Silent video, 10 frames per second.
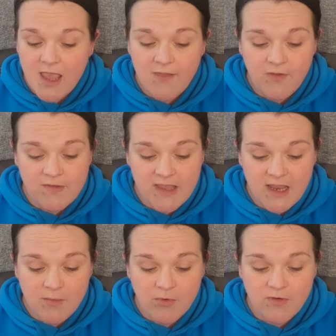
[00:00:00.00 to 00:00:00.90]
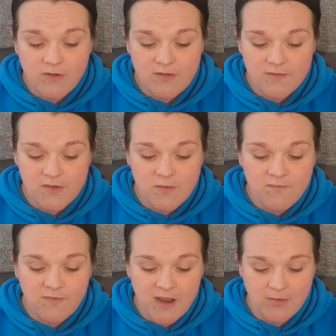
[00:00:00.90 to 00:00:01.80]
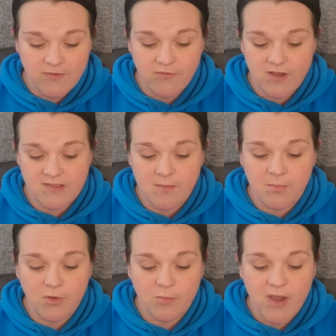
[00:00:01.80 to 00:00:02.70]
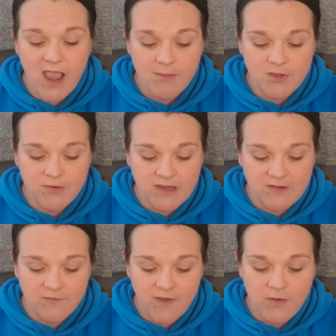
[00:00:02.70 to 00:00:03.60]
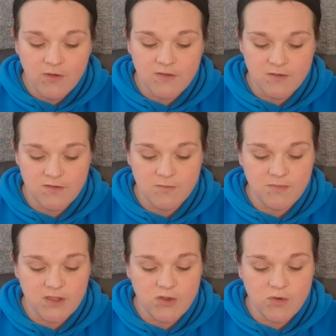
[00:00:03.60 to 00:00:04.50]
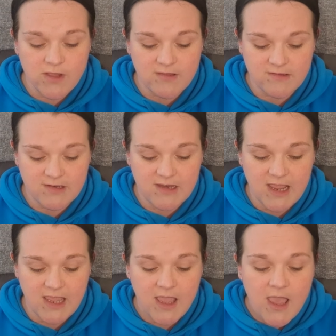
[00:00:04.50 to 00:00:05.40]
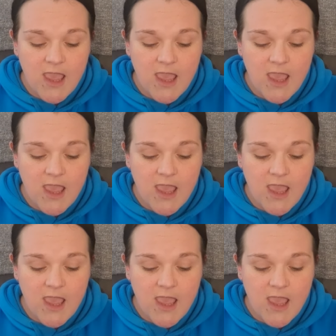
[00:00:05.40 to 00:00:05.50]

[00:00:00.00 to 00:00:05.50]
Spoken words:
If you see an abundance of sunflowers, for example, perhaps you need to focus on something joyous today.